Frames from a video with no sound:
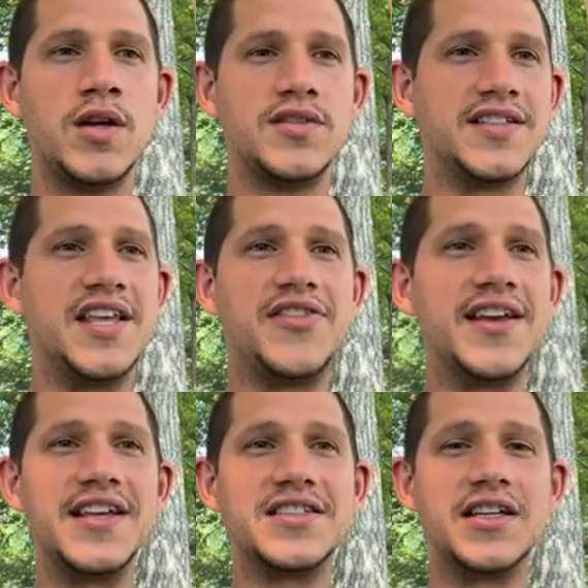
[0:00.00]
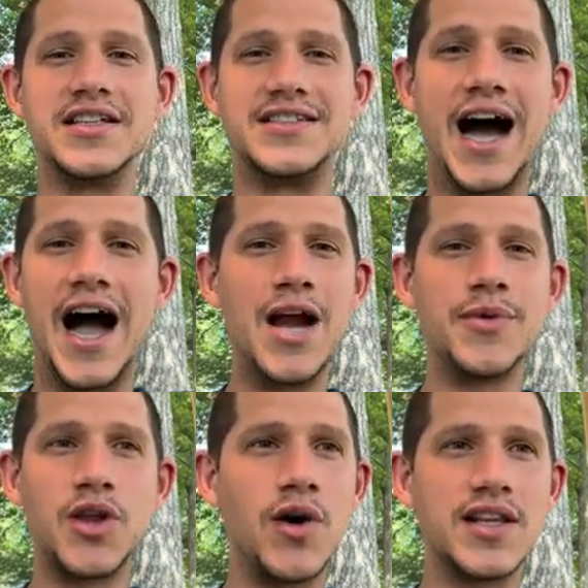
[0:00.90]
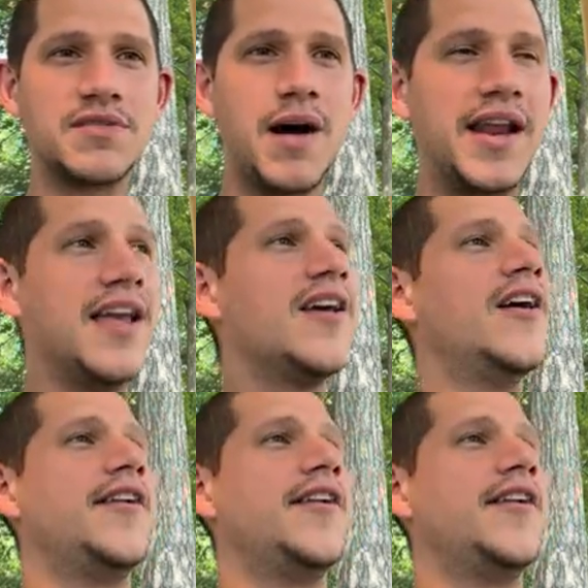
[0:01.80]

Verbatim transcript: Does he think he's going to die with all his money?